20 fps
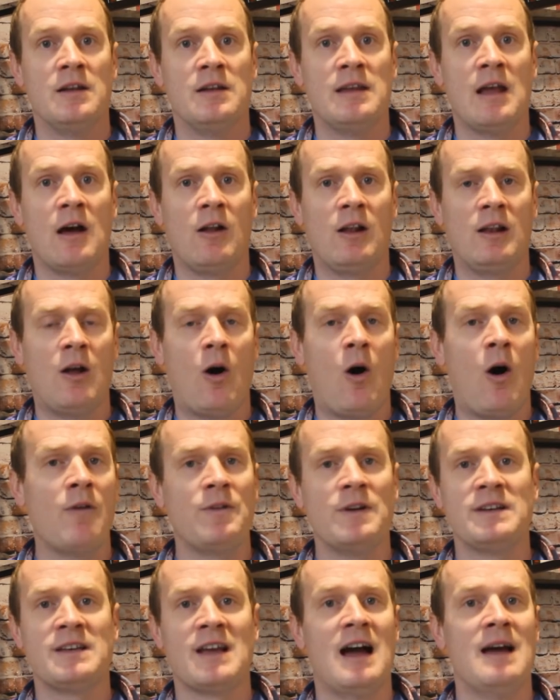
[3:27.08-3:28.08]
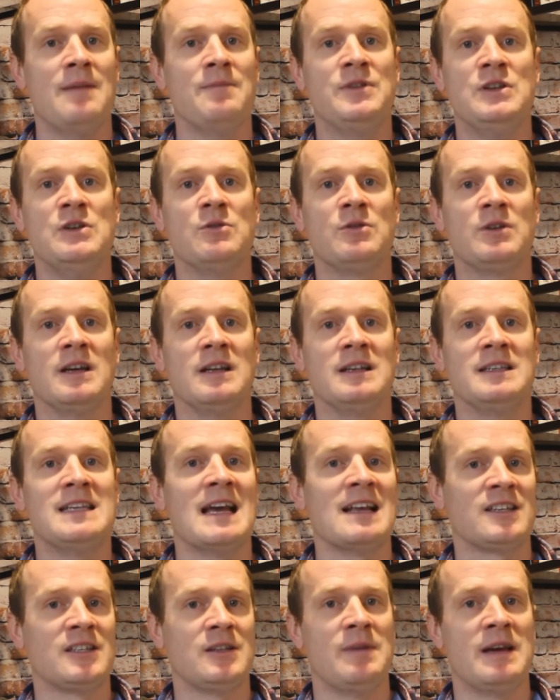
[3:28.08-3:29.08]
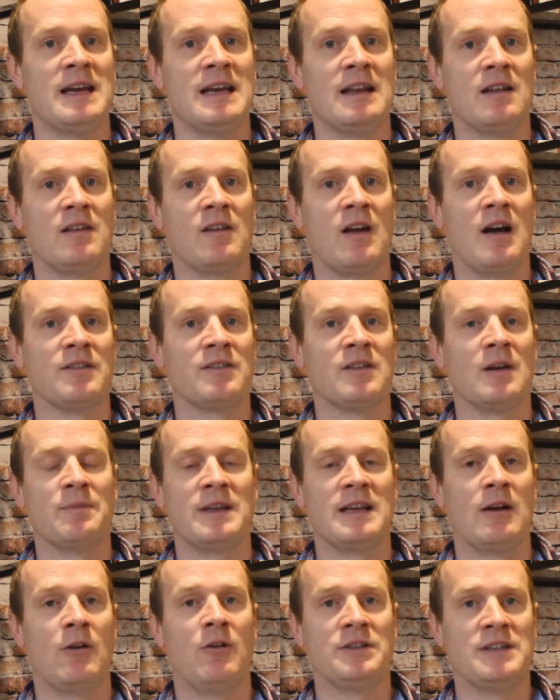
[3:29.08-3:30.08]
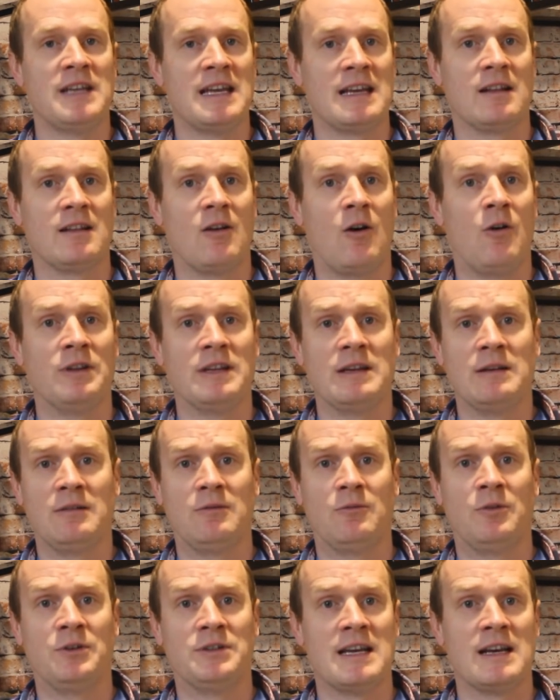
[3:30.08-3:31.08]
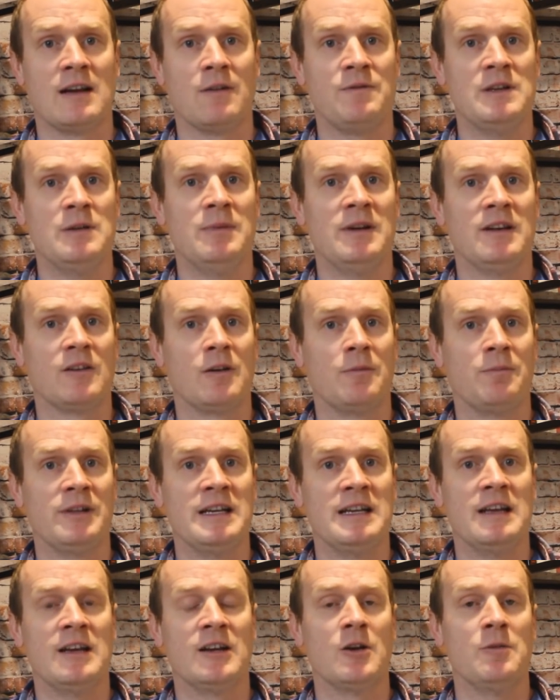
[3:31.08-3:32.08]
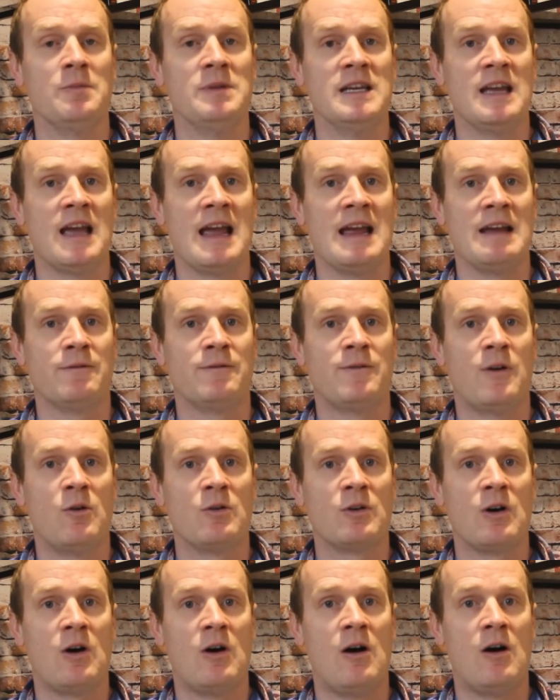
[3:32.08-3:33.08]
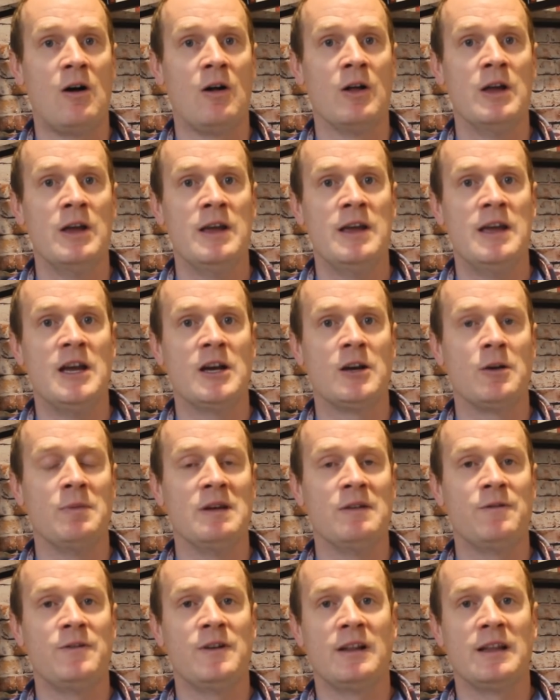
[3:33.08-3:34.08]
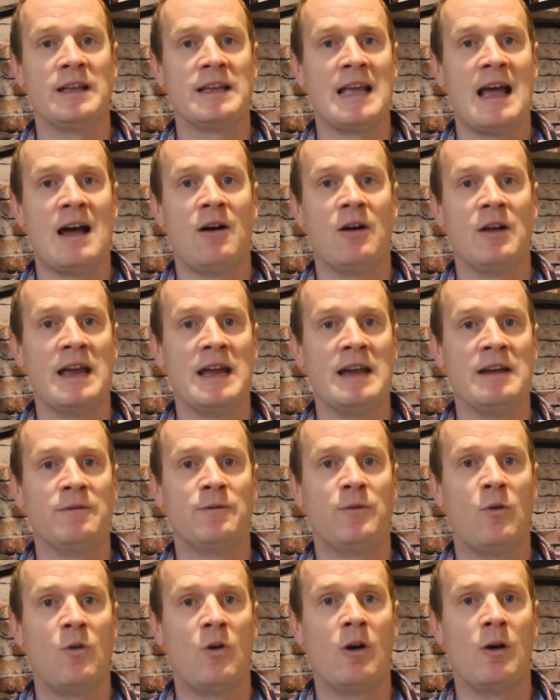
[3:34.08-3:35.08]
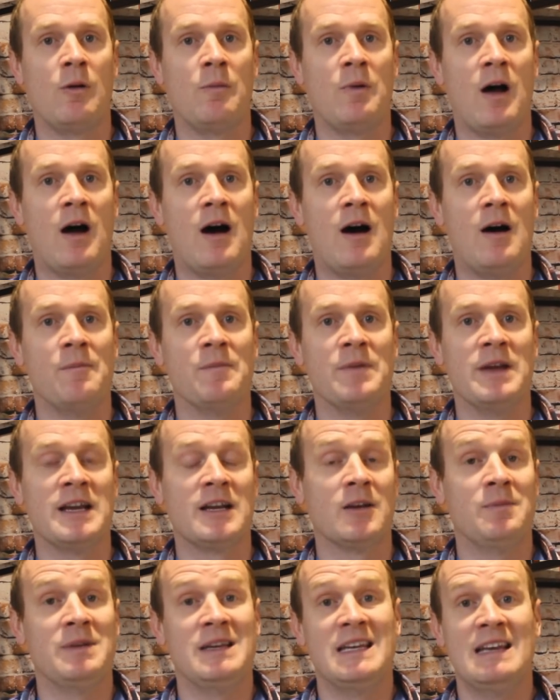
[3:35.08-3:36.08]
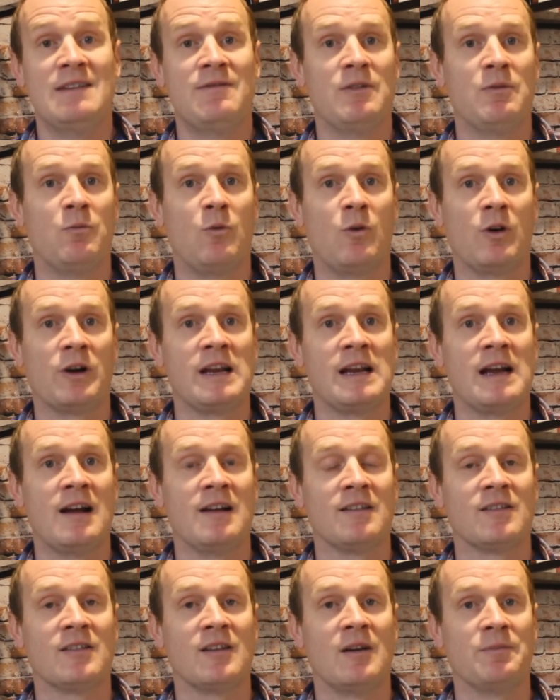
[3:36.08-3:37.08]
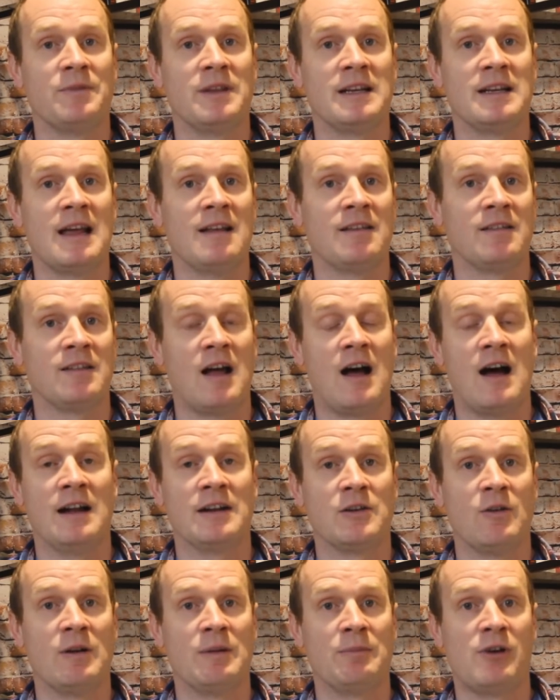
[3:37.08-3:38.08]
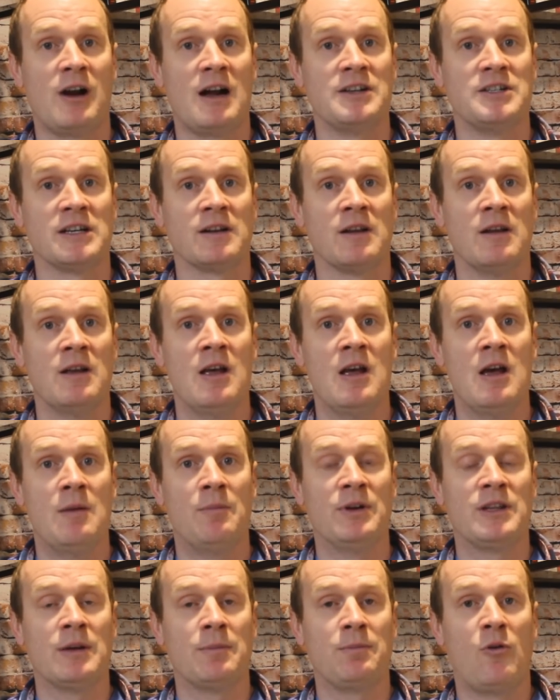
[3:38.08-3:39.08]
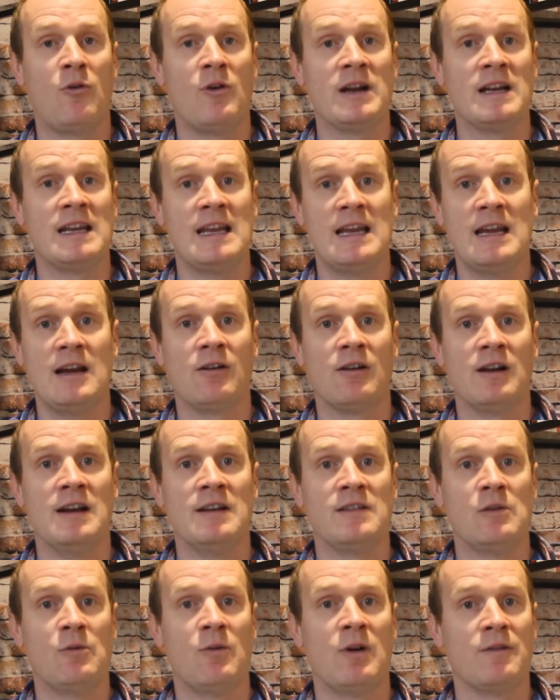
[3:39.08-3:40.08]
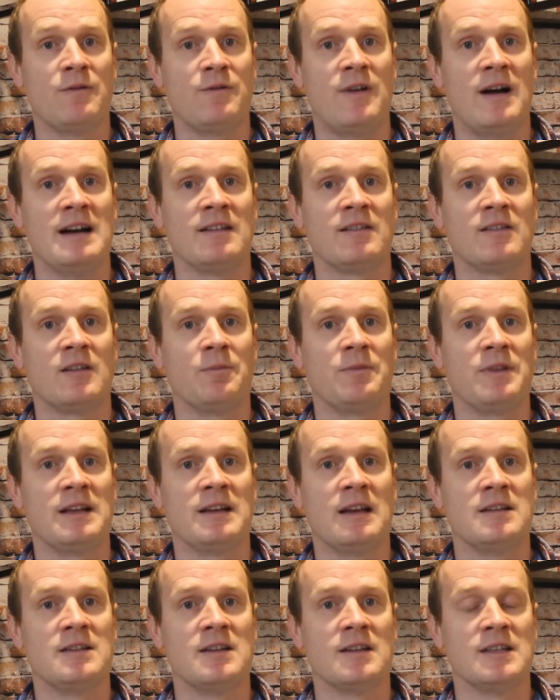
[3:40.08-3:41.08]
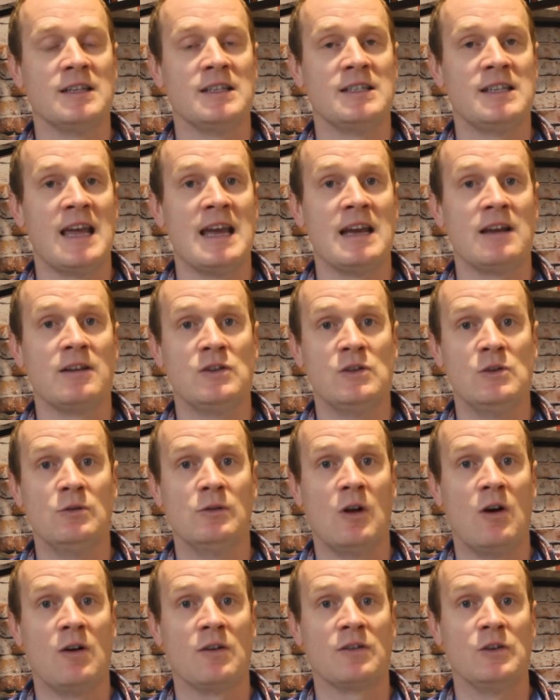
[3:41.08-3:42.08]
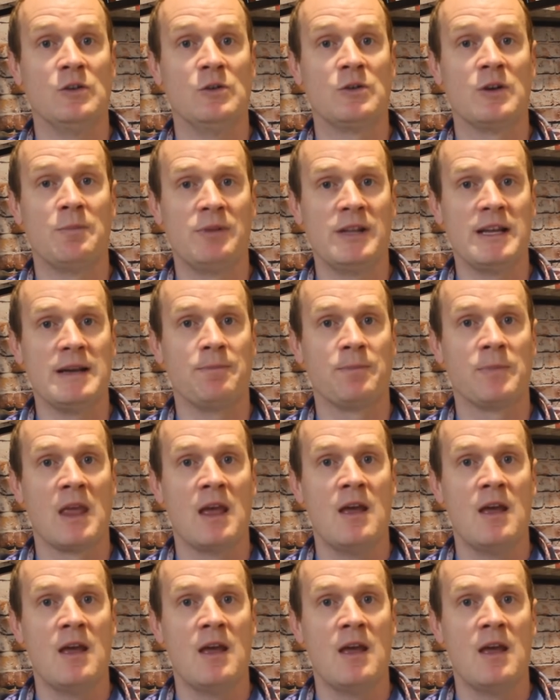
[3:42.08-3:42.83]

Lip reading: Now, oftentimes you could guesstimate something that will take a few minutes to complete. It could be a phone call, it could be filling out a form, it could be even working on something that is an ongoing project. But the point here is you want to find something that doesn't take too long to complete.